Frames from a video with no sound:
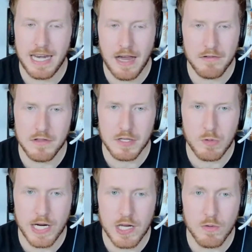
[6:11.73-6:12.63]
And other than the
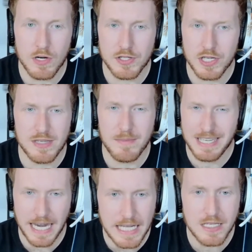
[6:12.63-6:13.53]
Quinn Ewers, just
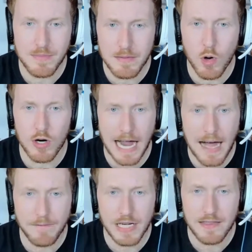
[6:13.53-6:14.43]
needs to be more
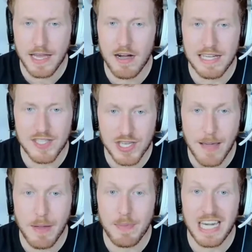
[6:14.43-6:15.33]
confident there and
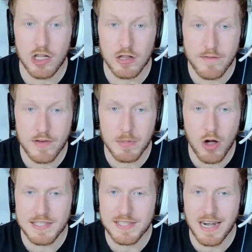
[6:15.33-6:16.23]
step up and deliver the
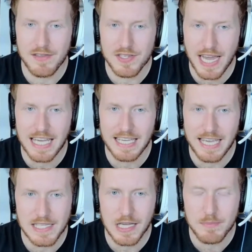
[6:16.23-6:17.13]
ball instead of
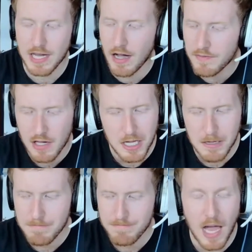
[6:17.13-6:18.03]
second-guessing himself.
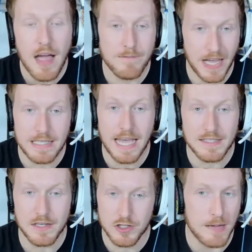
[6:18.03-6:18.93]

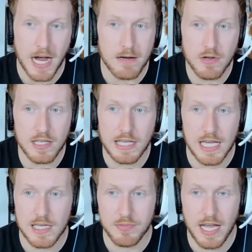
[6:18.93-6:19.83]
Fantastic job. I really
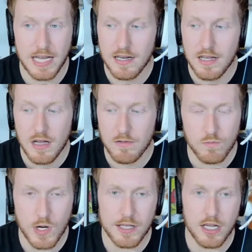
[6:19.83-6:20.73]
can't complain.
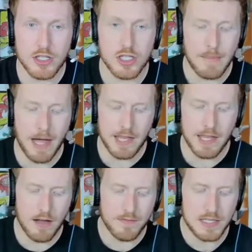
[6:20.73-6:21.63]
Really good job by the
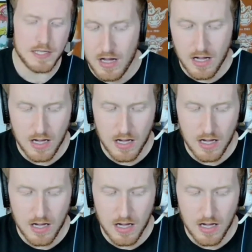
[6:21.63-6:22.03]
offense.